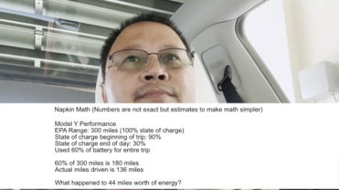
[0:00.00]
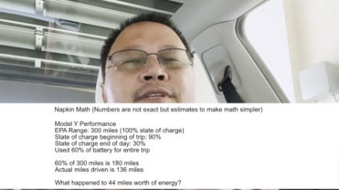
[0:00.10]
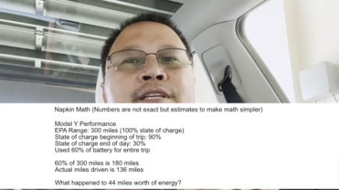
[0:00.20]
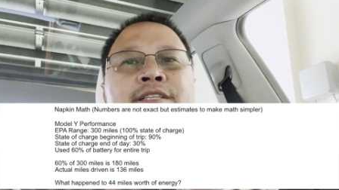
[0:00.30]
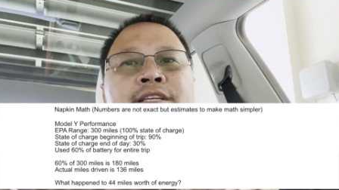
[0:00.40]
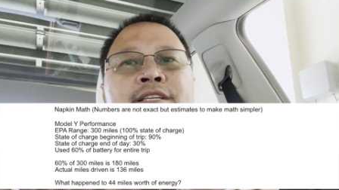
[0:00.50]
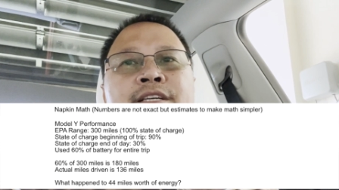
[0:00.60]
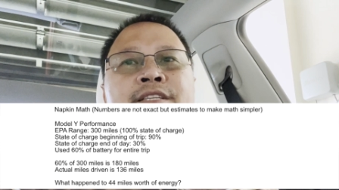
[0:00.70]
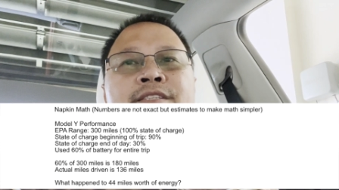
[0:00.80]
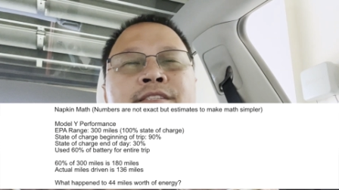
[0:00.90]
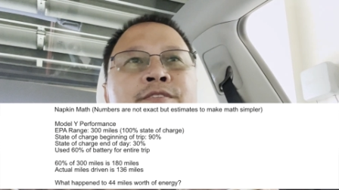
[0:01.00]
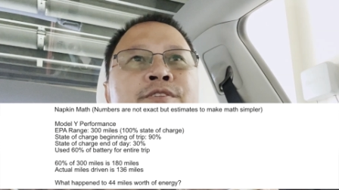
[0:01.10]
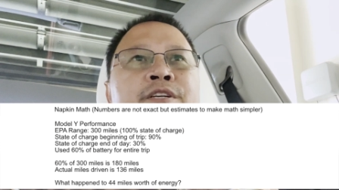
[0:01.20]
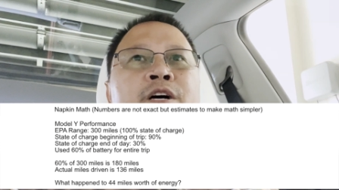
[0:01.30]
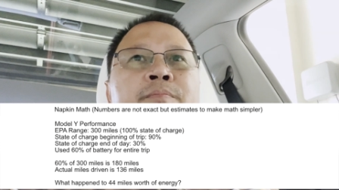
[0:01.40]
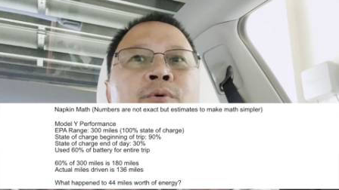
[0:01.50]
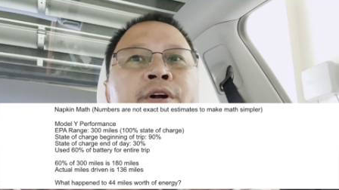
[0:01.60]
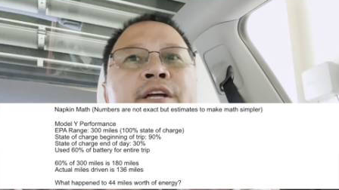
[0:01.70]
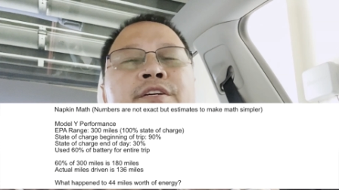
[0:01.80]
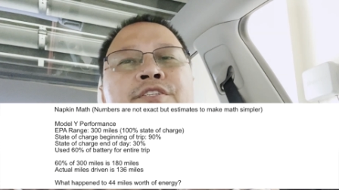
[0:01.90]
it's using up more
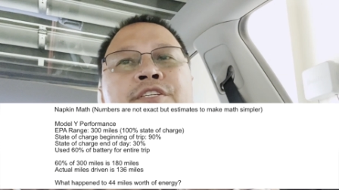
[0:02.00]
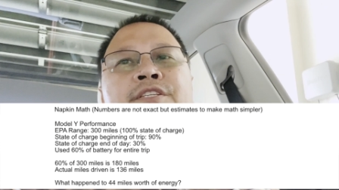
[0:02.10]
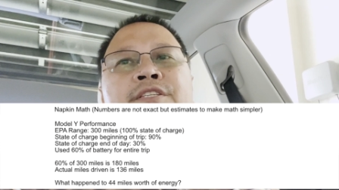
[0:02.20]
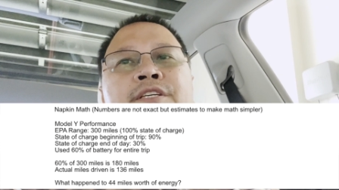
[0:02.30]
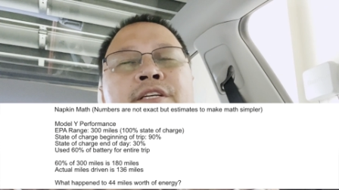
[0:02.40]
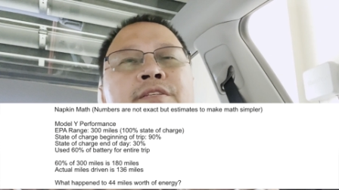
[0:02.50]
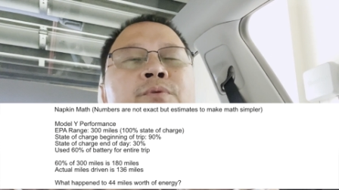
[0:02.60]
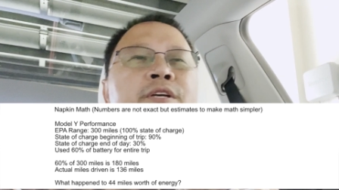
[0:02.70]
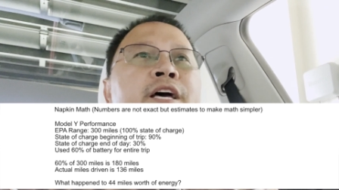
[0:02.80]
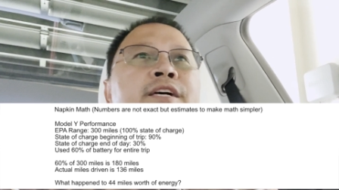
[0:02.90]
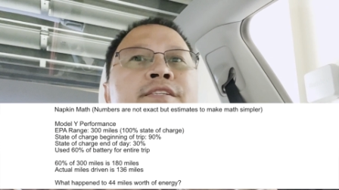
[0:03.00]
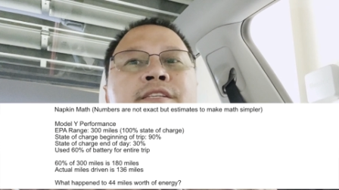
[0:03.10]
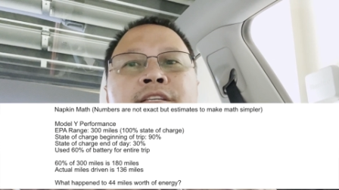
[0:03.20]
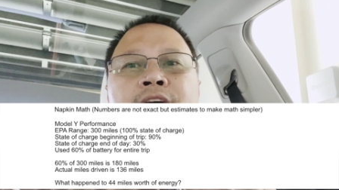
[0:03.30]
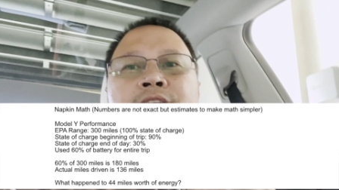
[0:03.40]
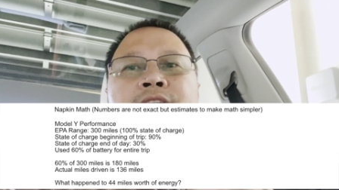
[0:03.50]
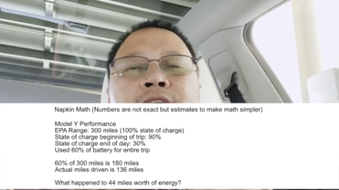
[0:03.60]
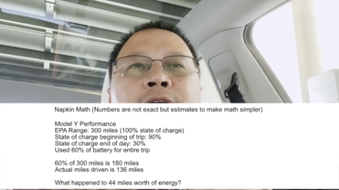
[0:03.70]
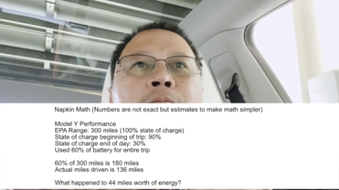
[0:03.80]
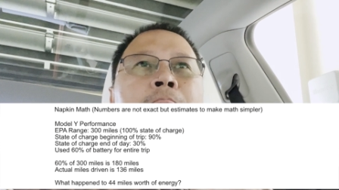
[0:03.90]
energy. And well, yes.
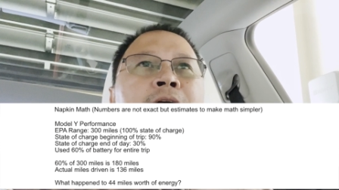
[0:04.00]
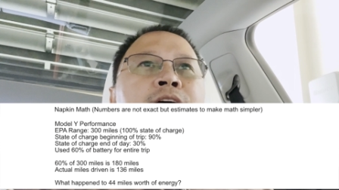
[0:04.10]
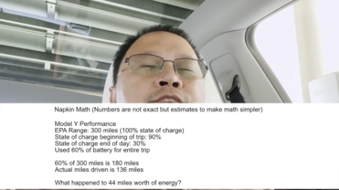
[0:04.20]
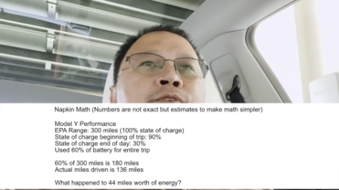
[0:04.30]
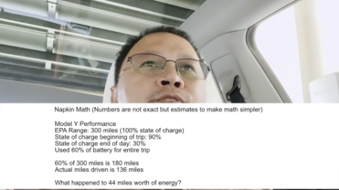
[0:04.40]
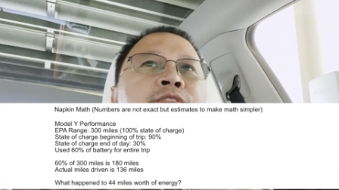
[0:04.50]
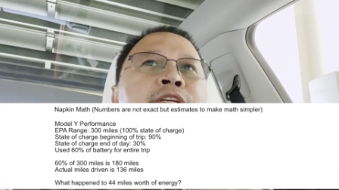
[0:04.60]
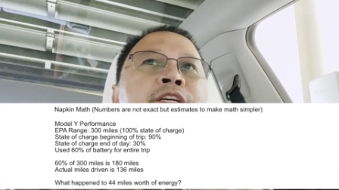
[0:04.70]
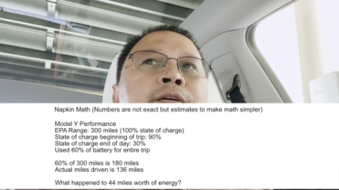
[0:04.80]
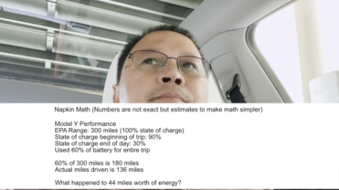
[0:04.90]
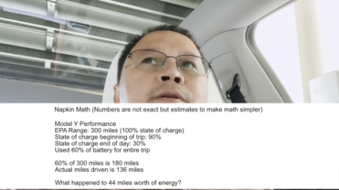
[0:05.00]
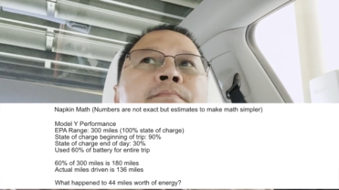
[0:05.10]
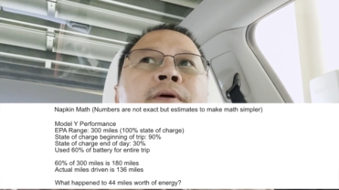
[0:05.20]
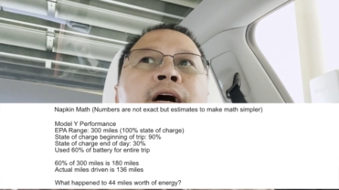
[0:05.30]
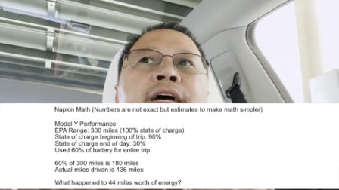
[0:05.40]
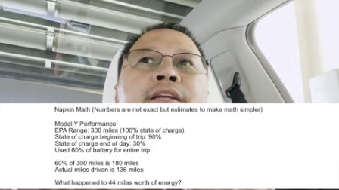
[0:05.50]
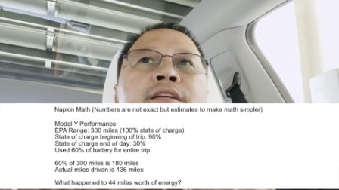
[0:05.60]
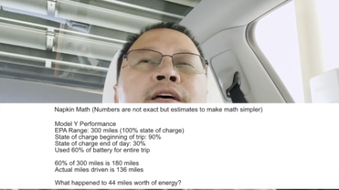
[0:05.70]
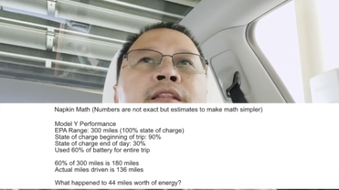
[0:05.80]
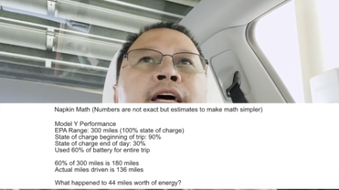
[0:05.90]
So keep in mind
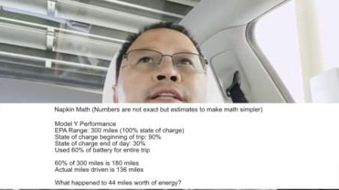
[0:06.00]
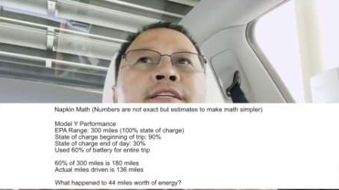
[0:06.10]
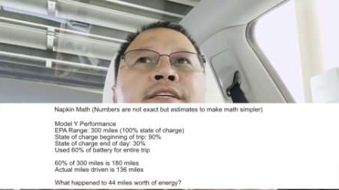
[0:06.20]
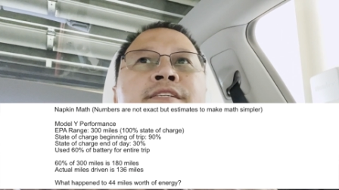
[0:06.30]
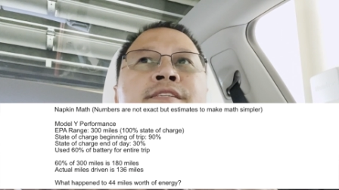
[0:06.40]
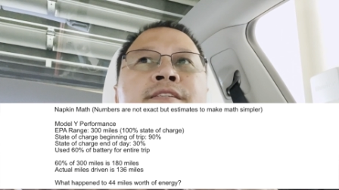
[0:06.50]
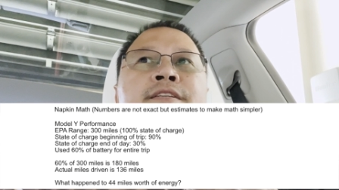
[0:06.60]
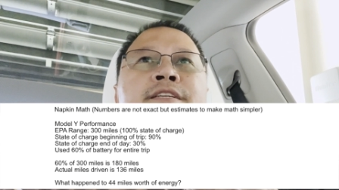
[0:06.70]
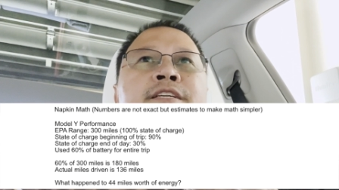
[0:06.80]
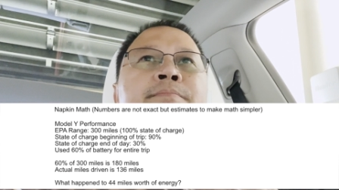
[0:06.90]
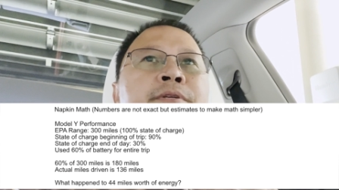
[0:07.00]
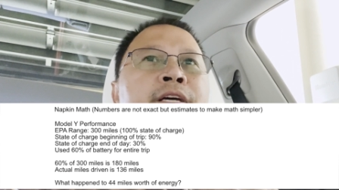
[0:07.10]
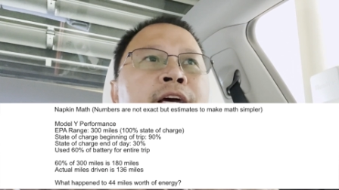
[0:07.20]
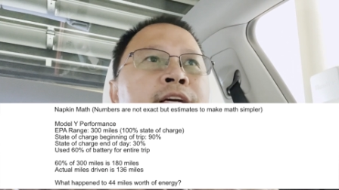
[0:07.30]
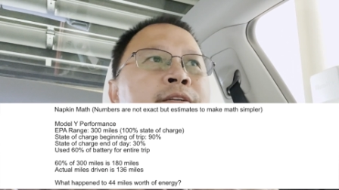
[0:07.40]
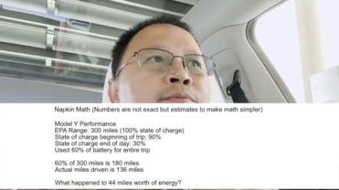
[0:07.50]
that these EPA